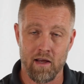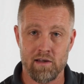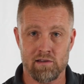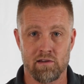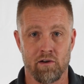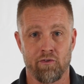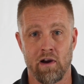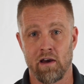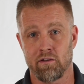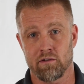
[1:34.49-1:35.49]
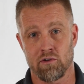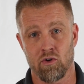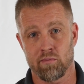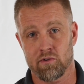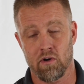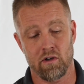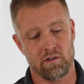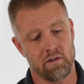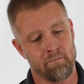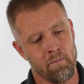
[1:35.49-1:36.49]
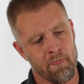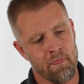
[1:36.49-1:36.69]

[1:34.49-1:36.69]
lays in there fine. There's no obstruction.